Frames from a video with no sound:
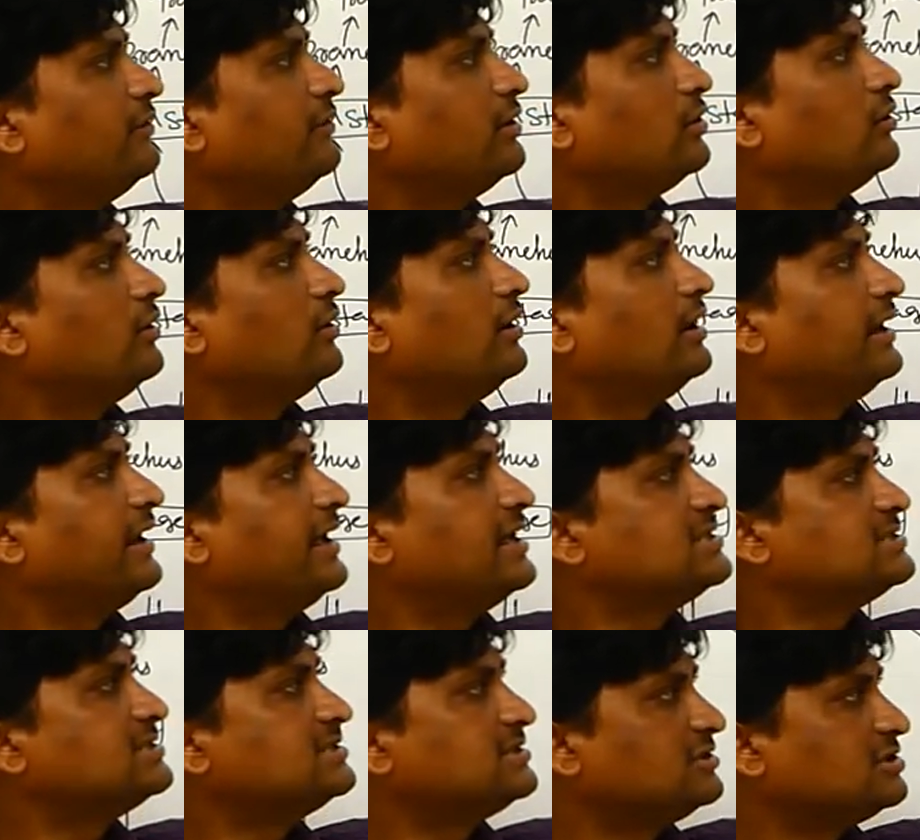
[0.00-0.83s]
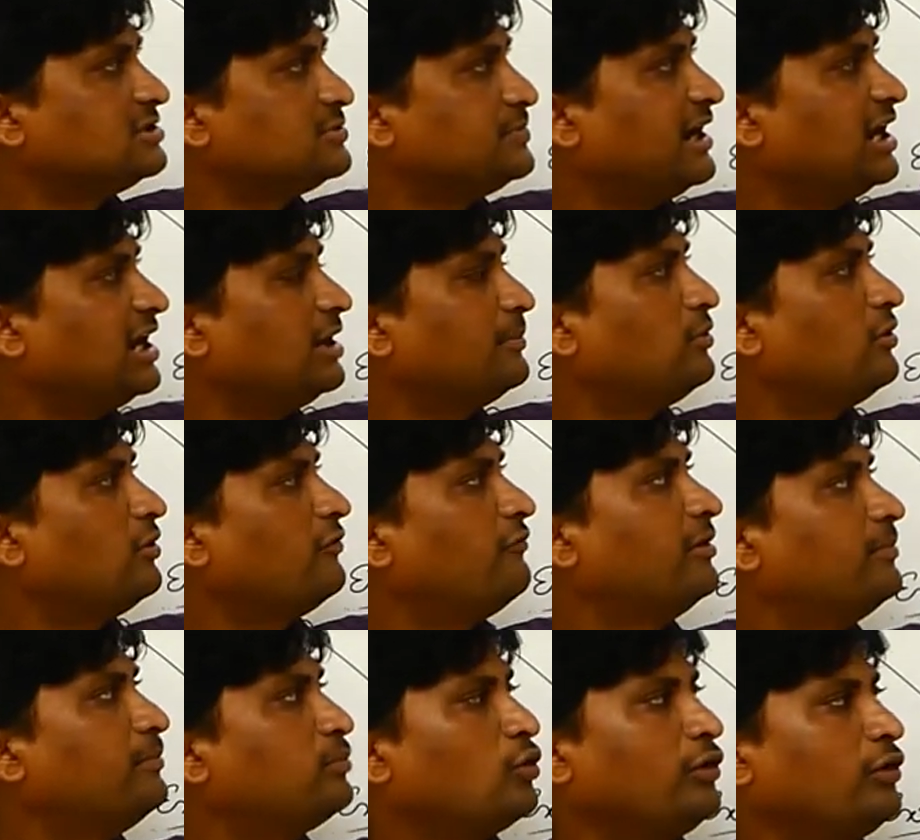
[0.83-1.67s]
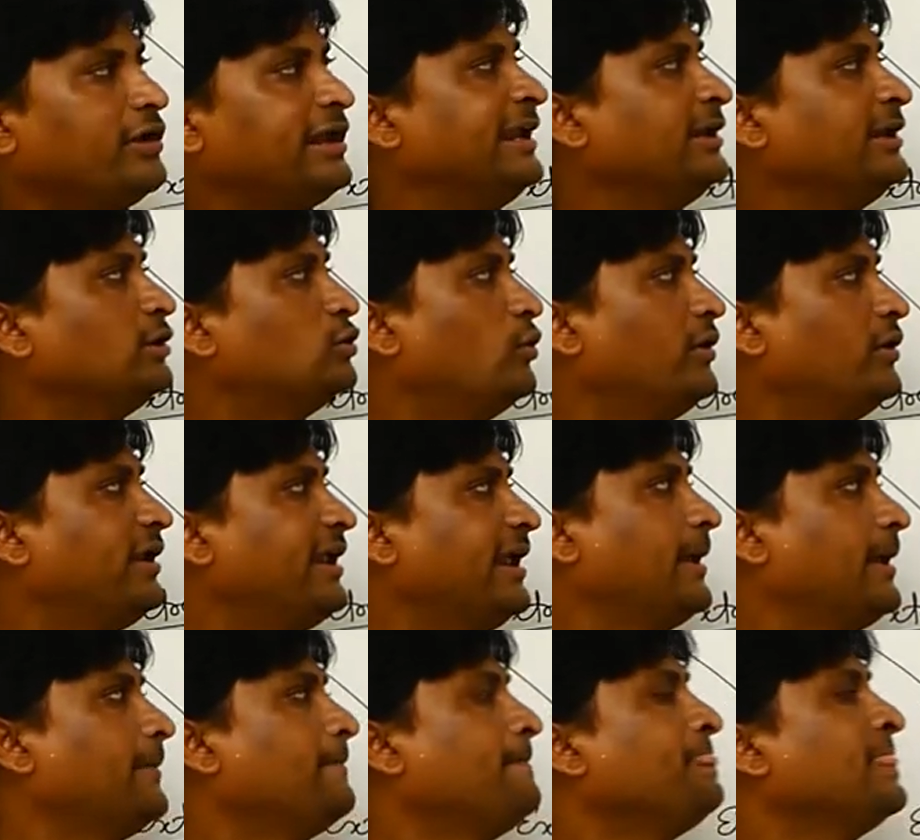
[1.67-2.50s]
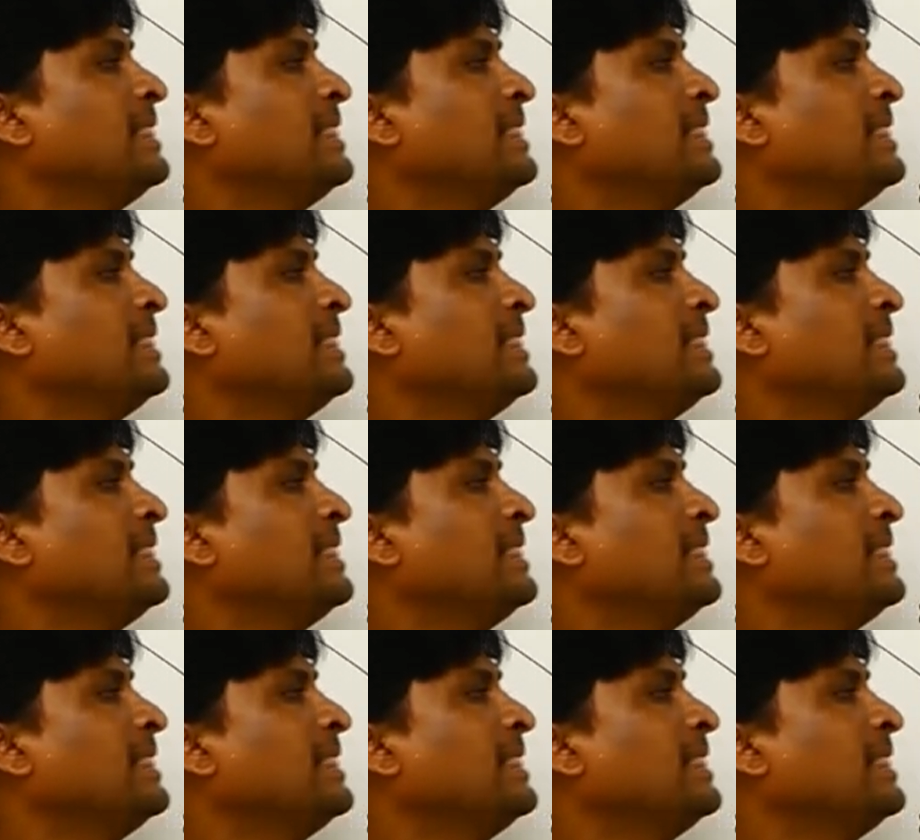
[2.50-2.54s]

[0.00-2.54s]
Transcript: We call as it made up of a protein coating.